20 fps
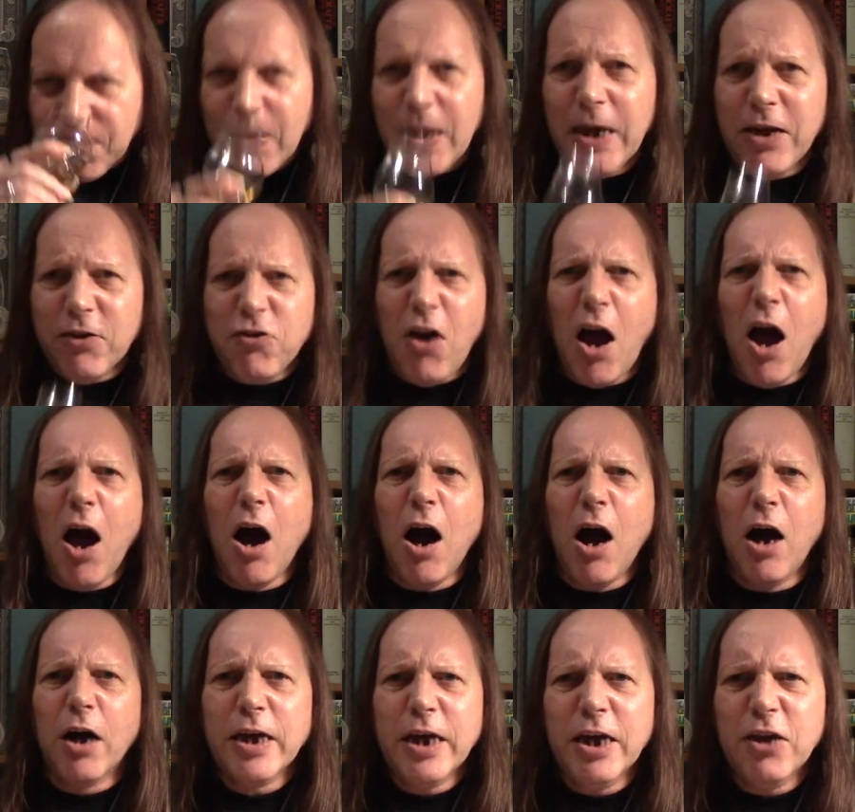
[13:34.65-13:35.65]
it's
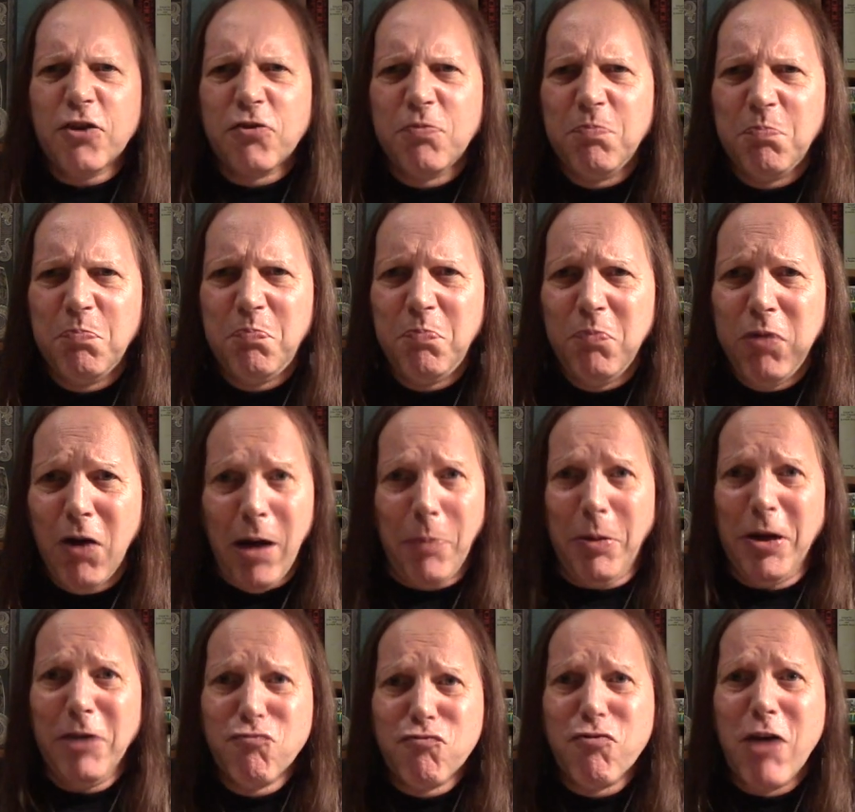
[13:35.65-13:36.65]
hard. It's, I
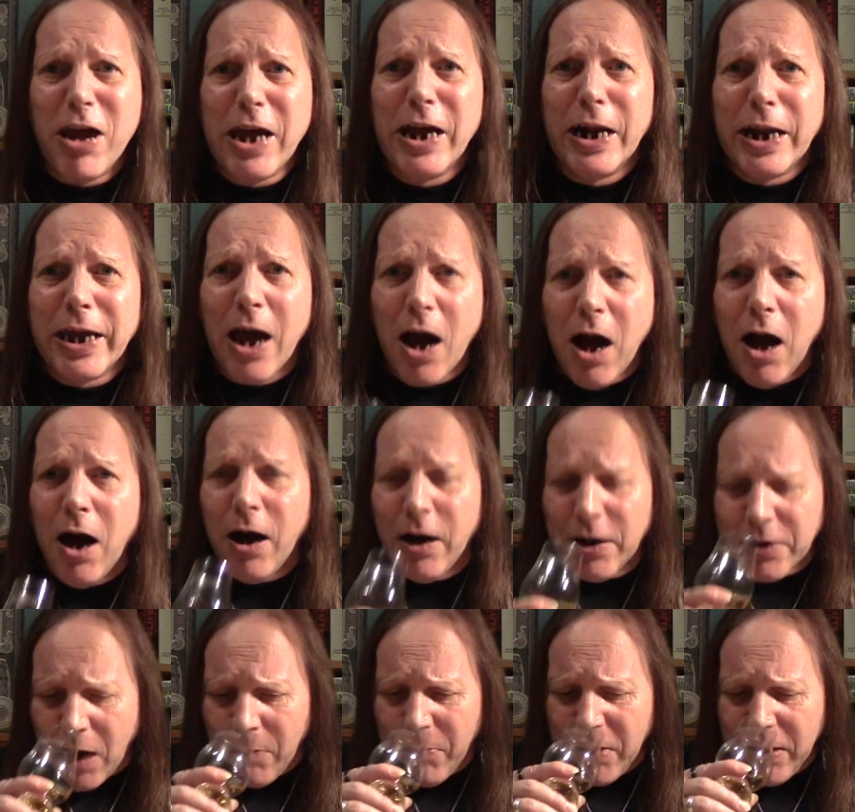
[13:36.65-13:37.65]
mean, really
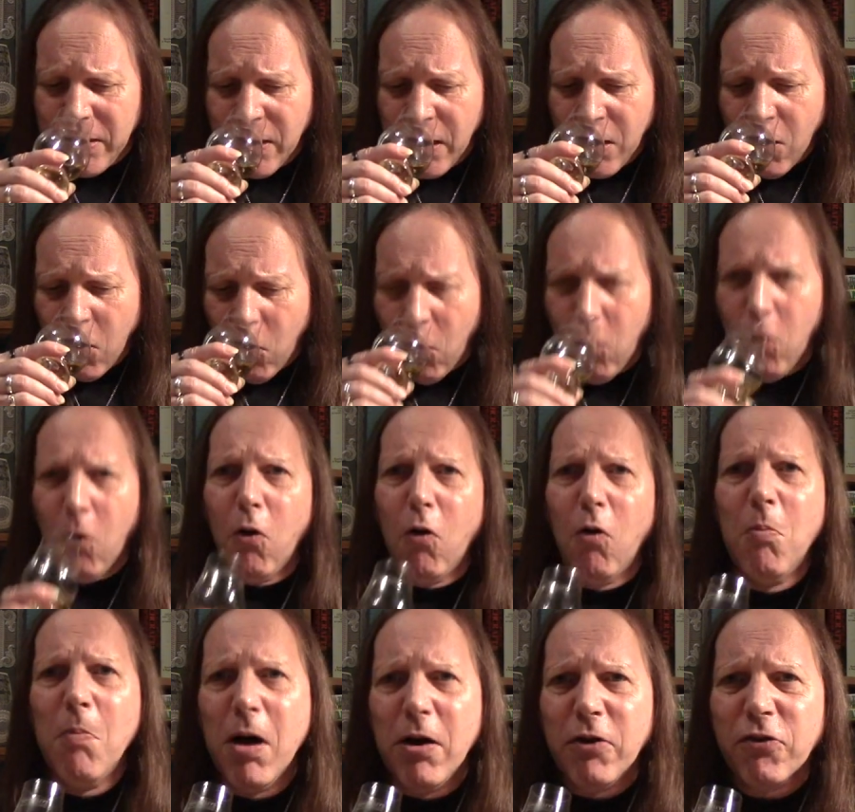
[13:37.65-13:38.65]
hard. I mean,
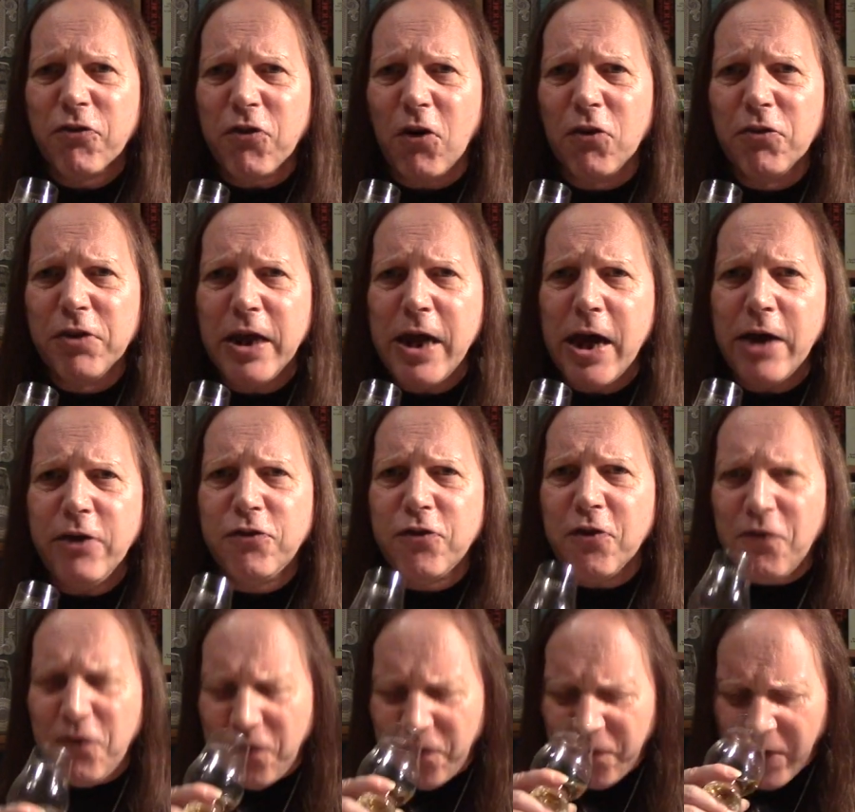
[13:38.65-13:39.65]
almost on the edge
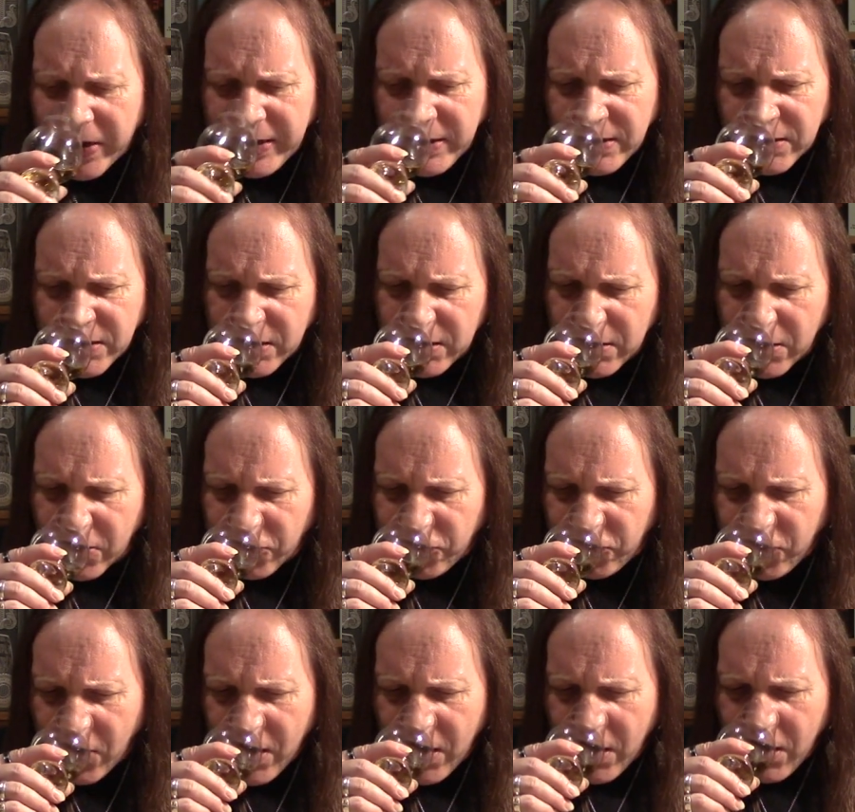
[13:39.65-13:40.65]
of
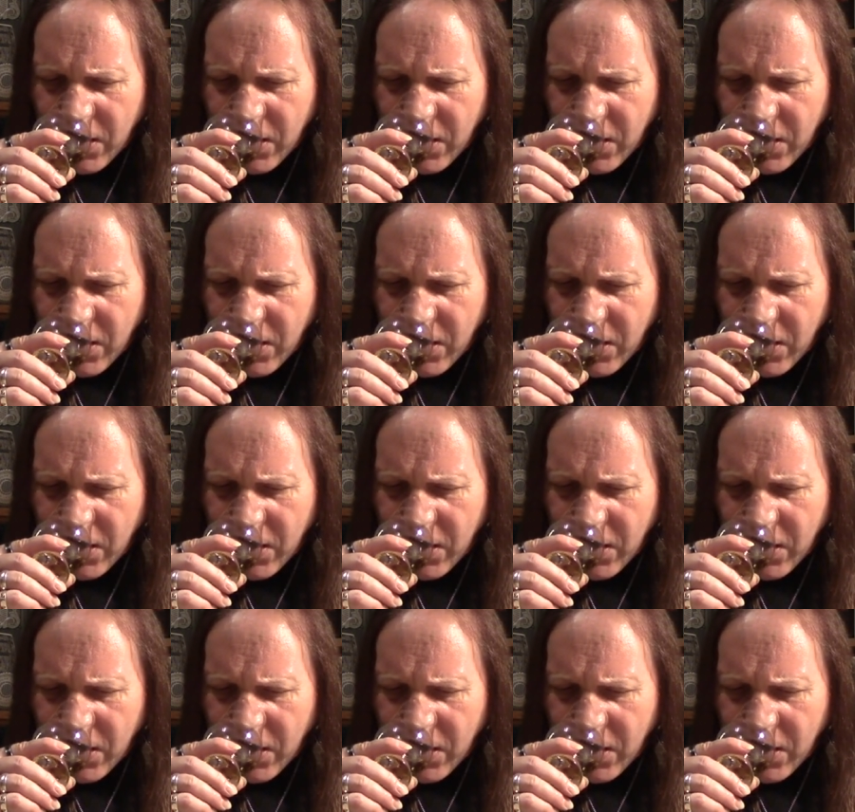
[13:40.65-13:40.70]
faintiness.